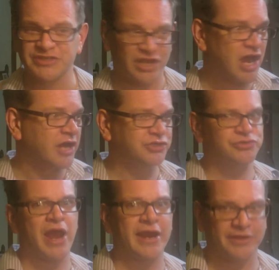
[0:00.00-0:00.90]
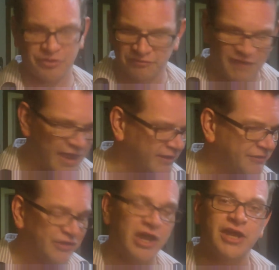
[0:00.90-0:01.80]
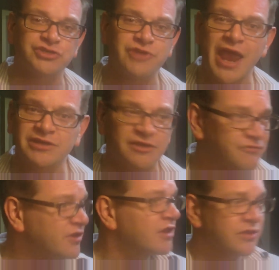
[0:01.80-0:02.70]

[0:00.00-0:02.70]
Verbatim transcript: It's a contract, and you can violate the contract if